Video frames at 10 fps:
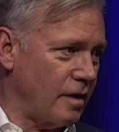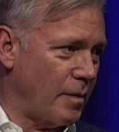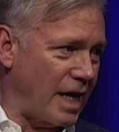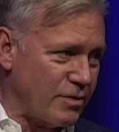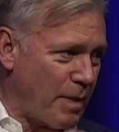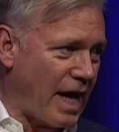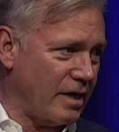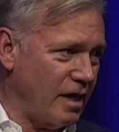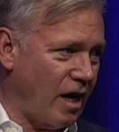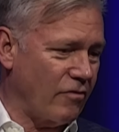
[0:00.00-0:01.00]
I mean, that's
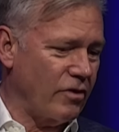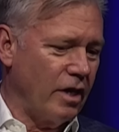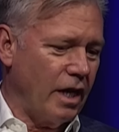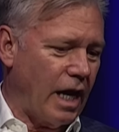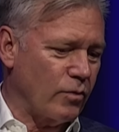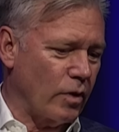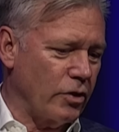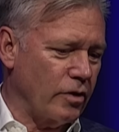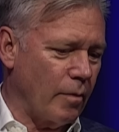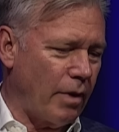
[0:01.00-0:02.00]
bad enough. Yeah. And
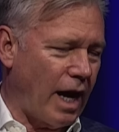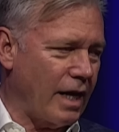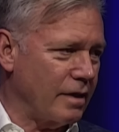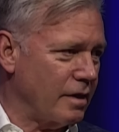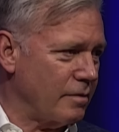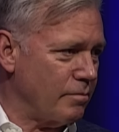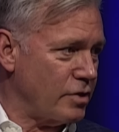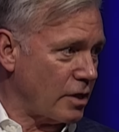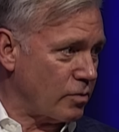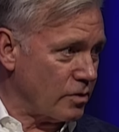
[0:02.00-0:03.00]
when you combine the
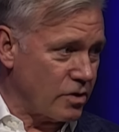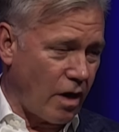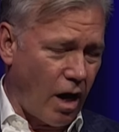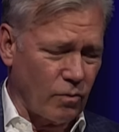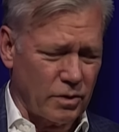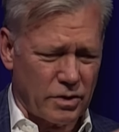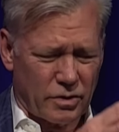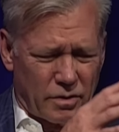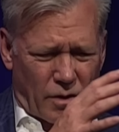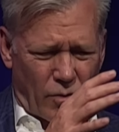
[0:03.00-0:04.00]
sexual assault, which
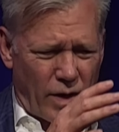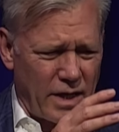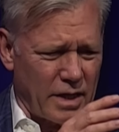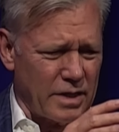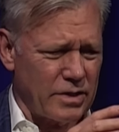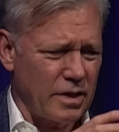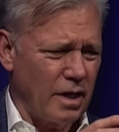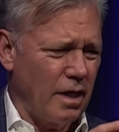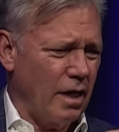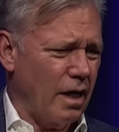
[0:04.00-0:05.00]
is horrendous,
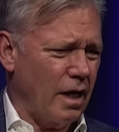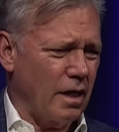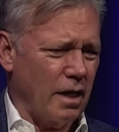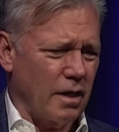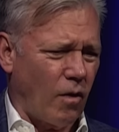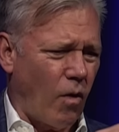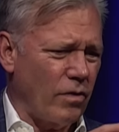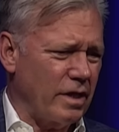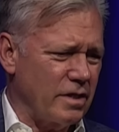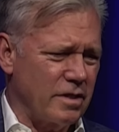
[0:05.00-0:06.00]
and, and,
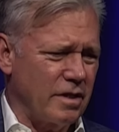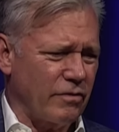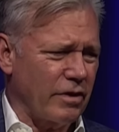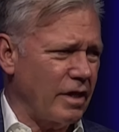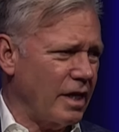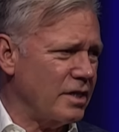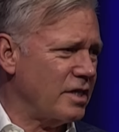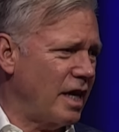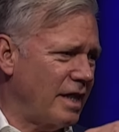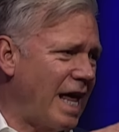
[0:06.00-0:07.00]
all these different
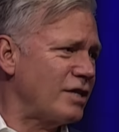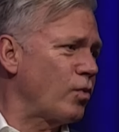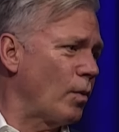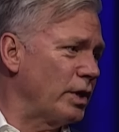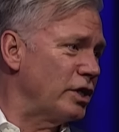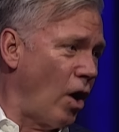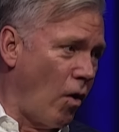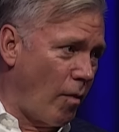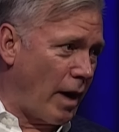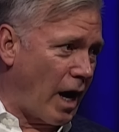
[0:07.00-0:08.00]
things, and that's what we know
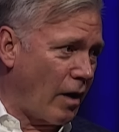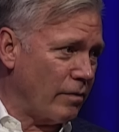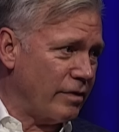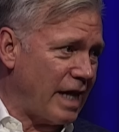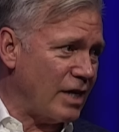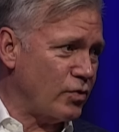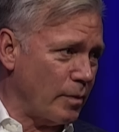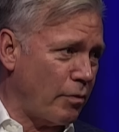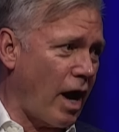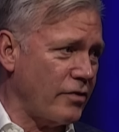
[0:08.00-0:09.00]
about. That's
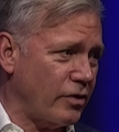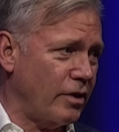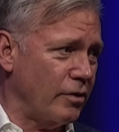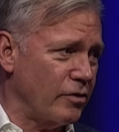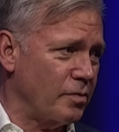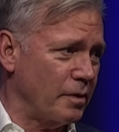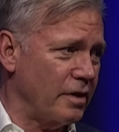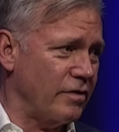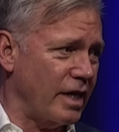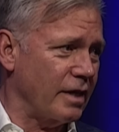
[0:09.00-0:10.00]
what prosecutors
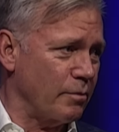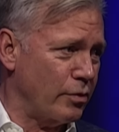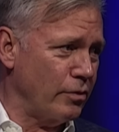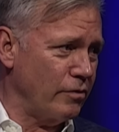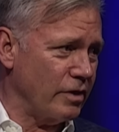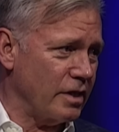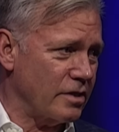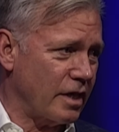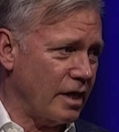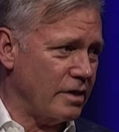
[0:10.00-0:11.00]
believe they can prove in
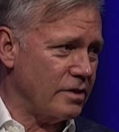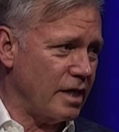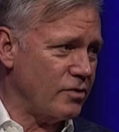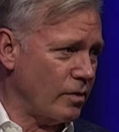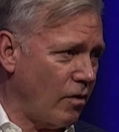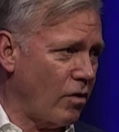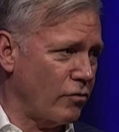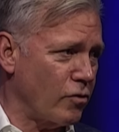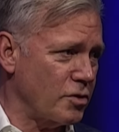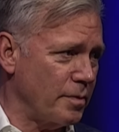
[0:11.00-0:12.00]
this case. That's what law
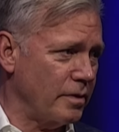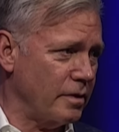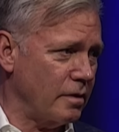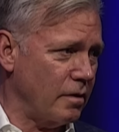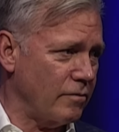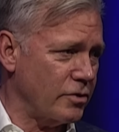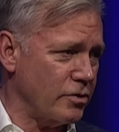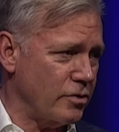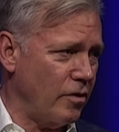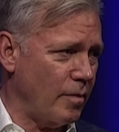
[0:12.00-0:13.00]
enforcement
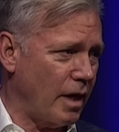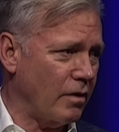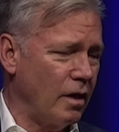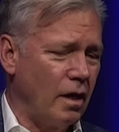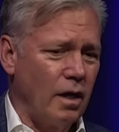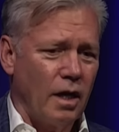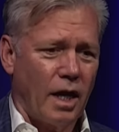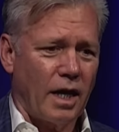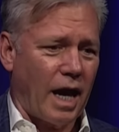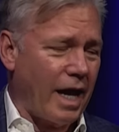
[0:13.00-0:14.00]
officers know about.
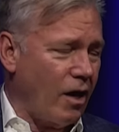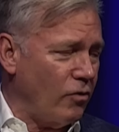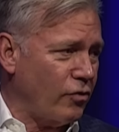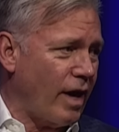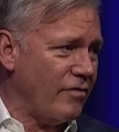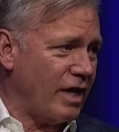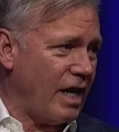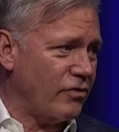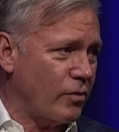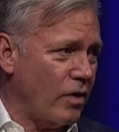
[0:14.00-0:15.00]
And I also have to
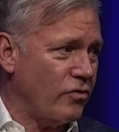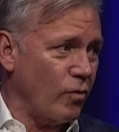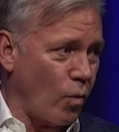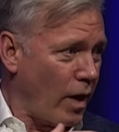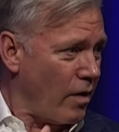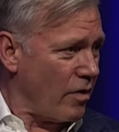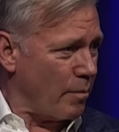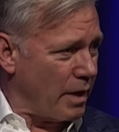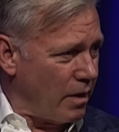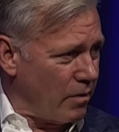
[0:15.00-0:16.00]
ask the question where are the
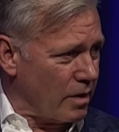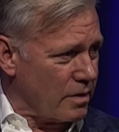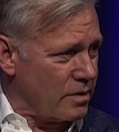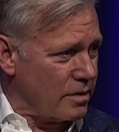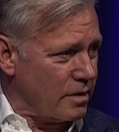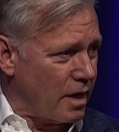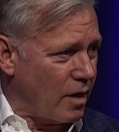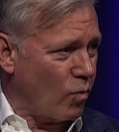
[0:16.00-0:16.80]
parents mm.